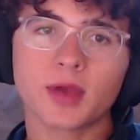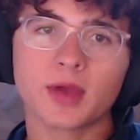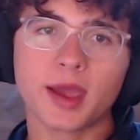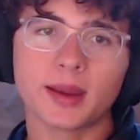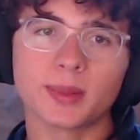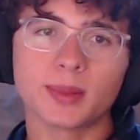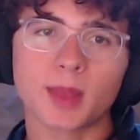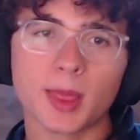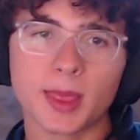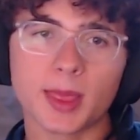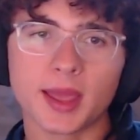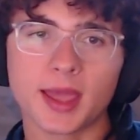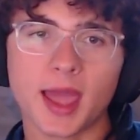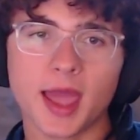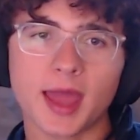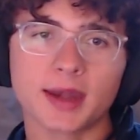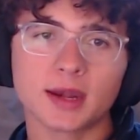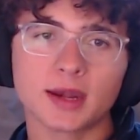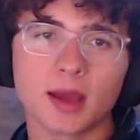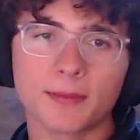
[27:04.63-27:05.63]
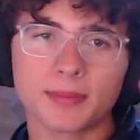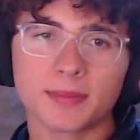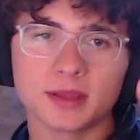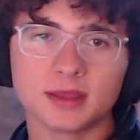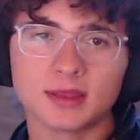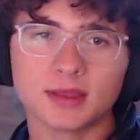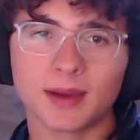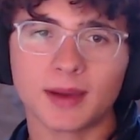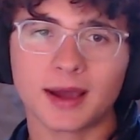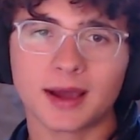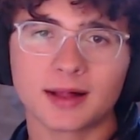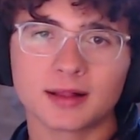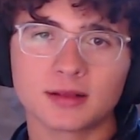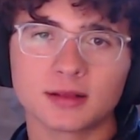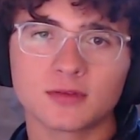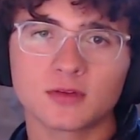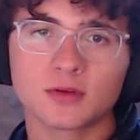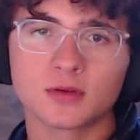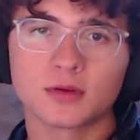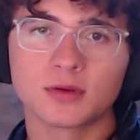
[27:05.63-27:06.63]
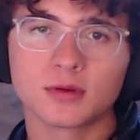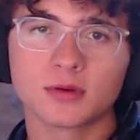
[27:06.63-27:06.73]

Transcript: and then they end up in the balance.